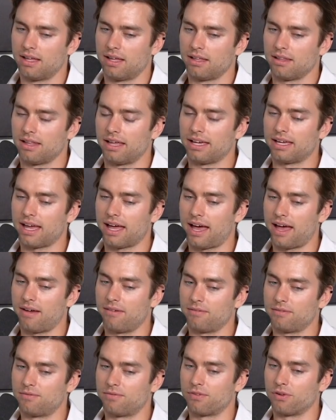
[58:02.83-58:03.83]
like
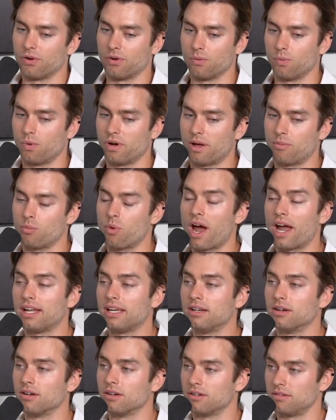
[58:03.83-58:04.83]
for when I'm
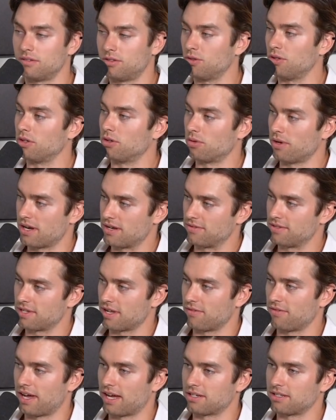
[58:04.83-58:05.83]
writing or doing creative
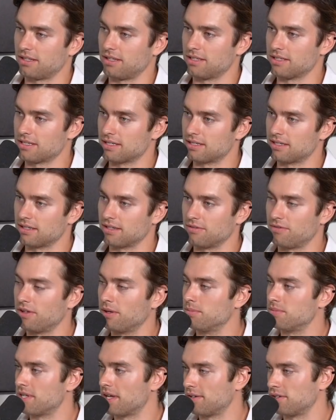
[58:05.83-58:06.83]
stuff, I actually listen to
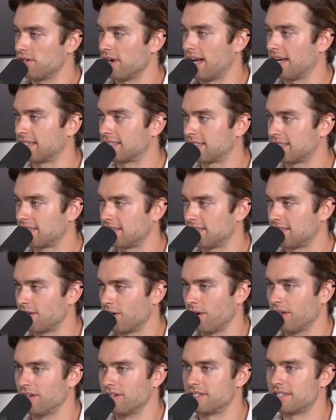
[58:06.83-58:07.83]
film soundtracks. So
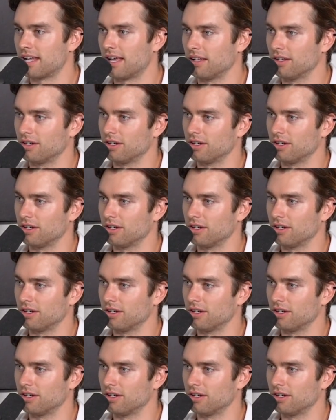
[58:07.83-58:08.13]
Interstellar